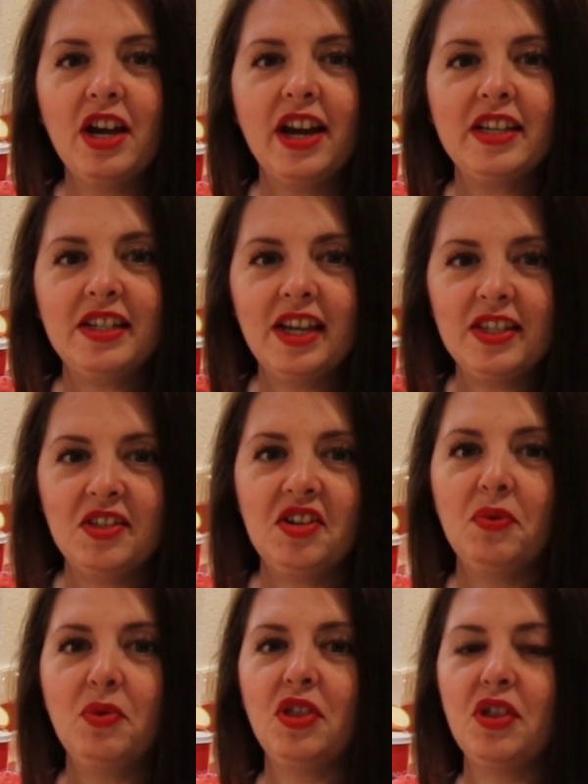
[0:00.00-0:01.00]
I tested
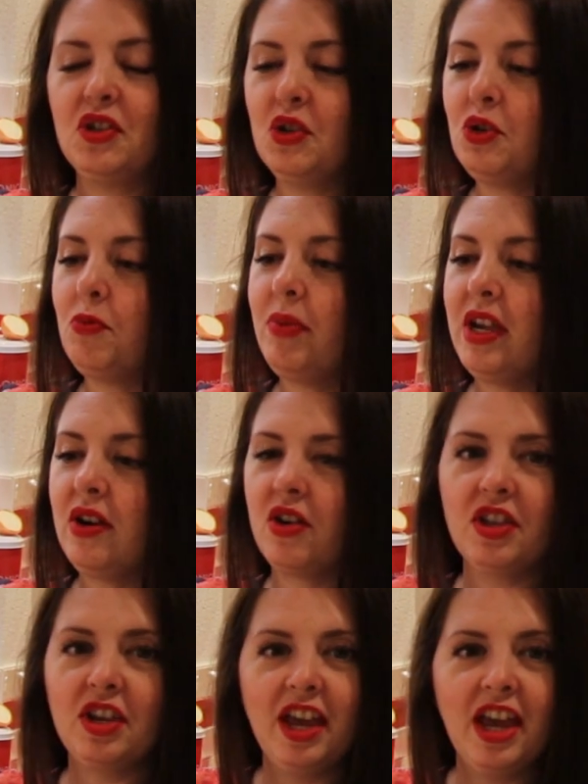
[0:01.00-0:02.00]
it with the toothpick
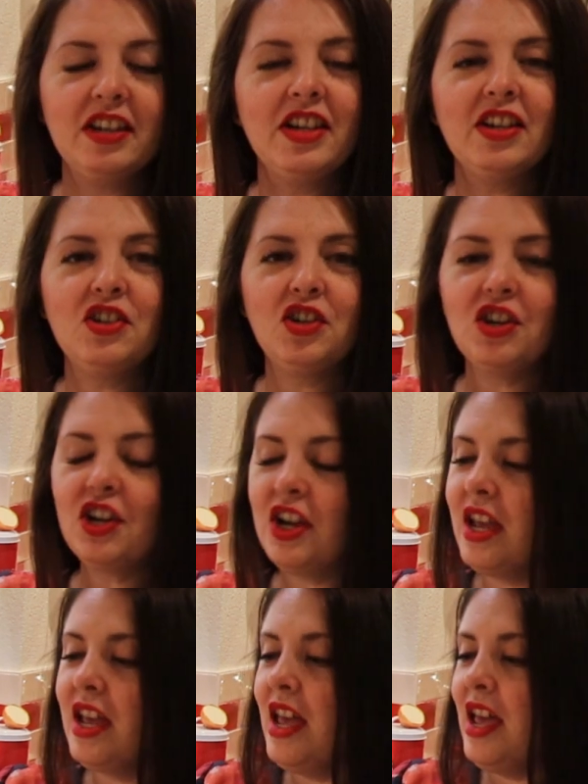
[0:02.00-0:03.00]
or the cake tester.
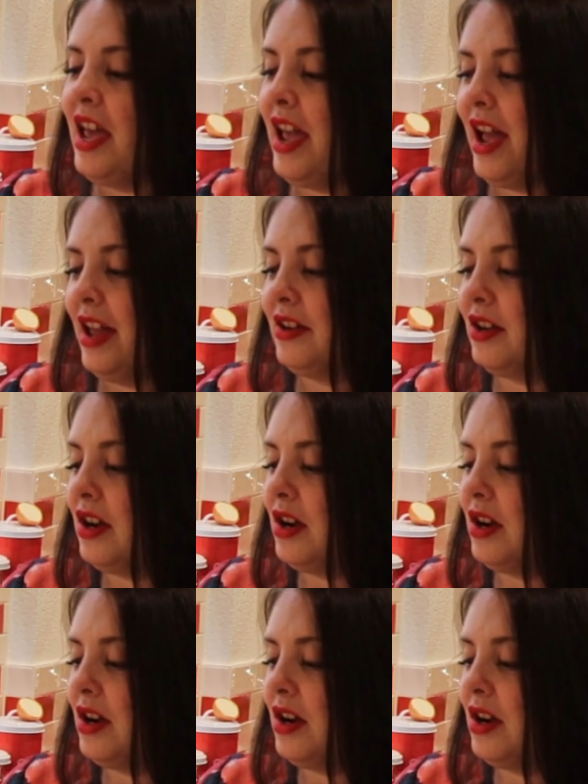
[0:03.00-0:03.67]
And